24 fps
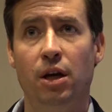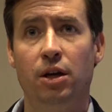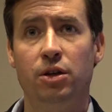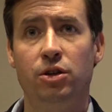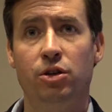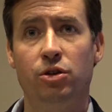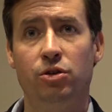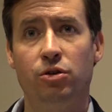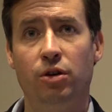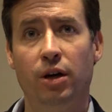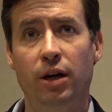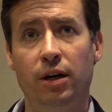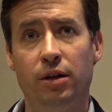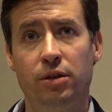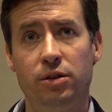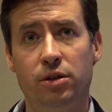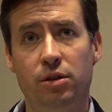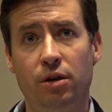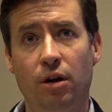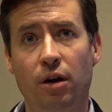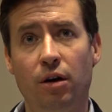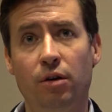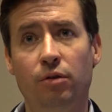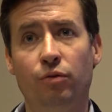to try to
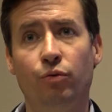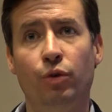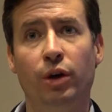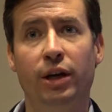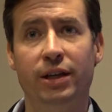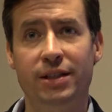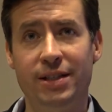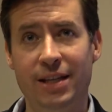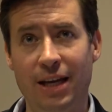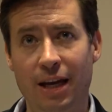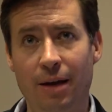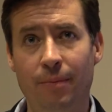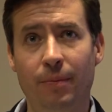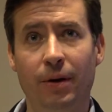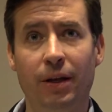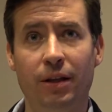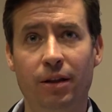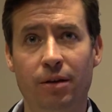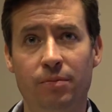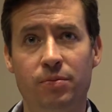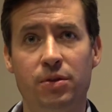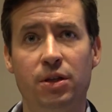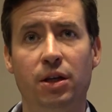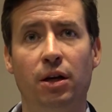start
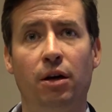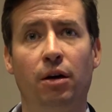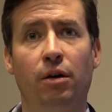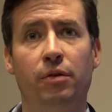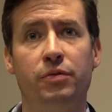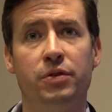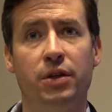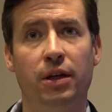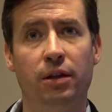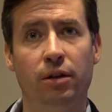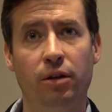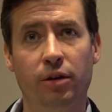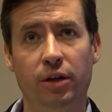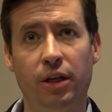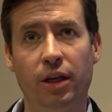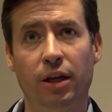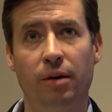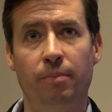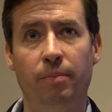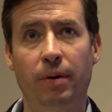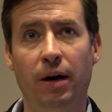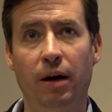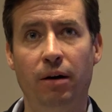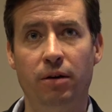examining themselves and looking
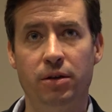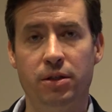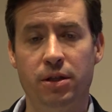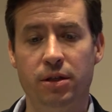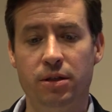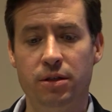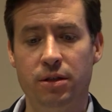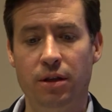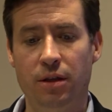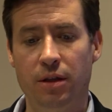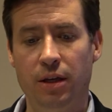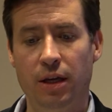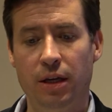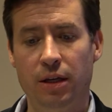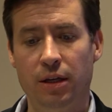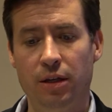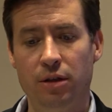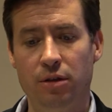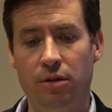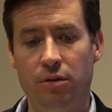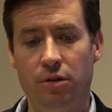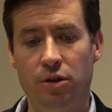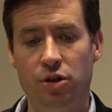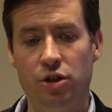at policies that they can
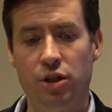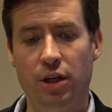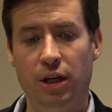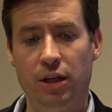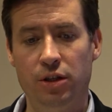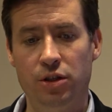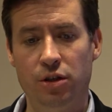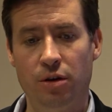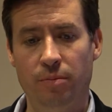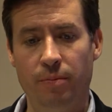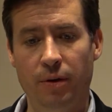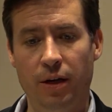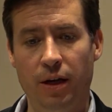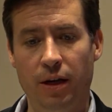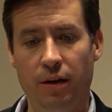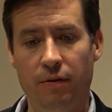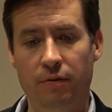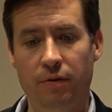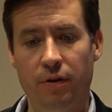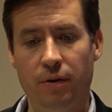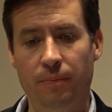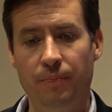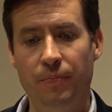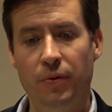do to change their
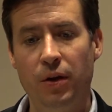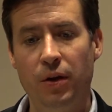behavior.